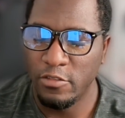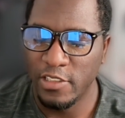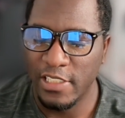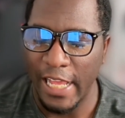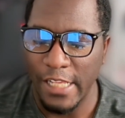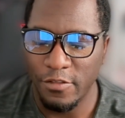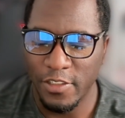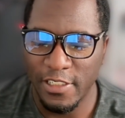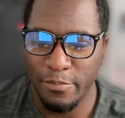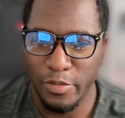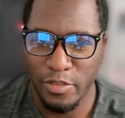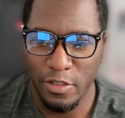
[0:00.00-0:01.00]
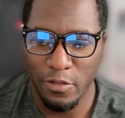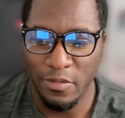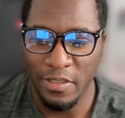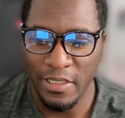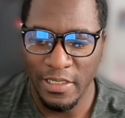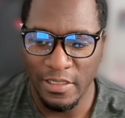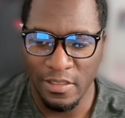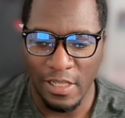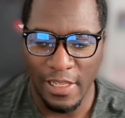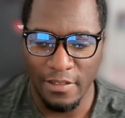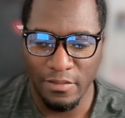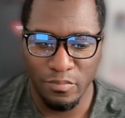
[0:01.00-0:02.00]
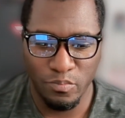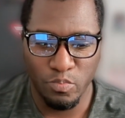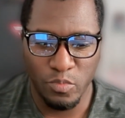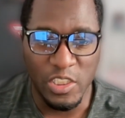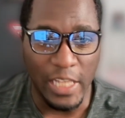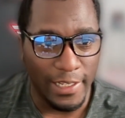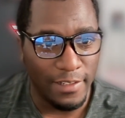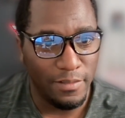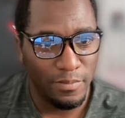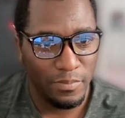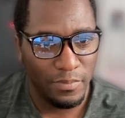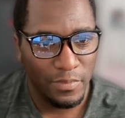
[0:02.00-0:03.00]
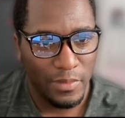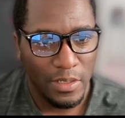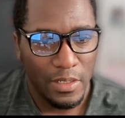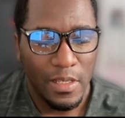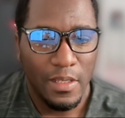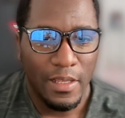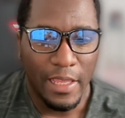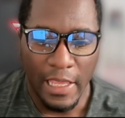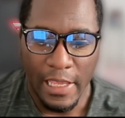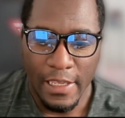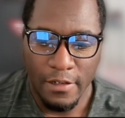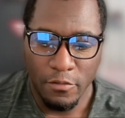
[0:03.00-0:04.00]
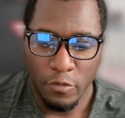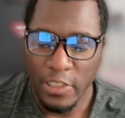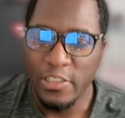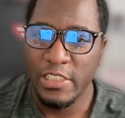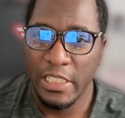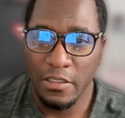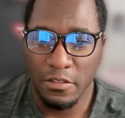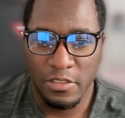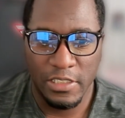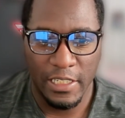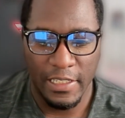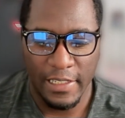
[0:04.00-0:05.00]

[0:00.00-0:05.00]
which was last week's episode, is like second. And we're still